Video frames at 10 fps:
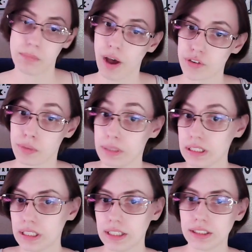
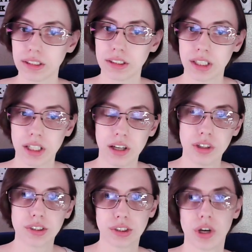possibilities.
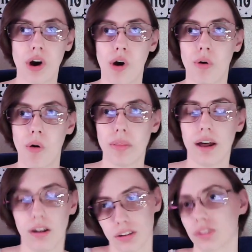So, that
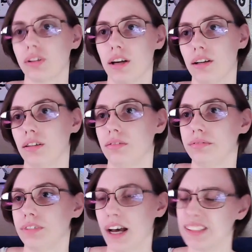also kind of
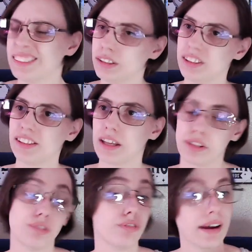ties into like the
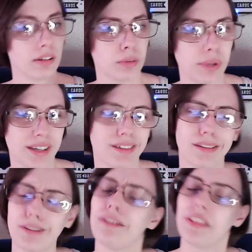veil being a
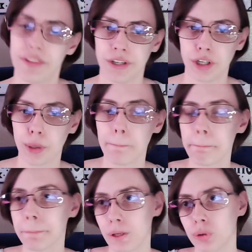little thinner,
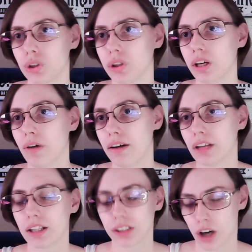usually around
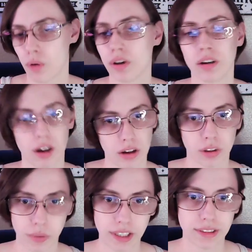like Samhain and
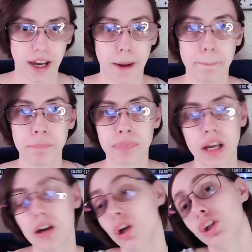Halloween time.
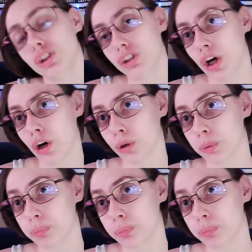So,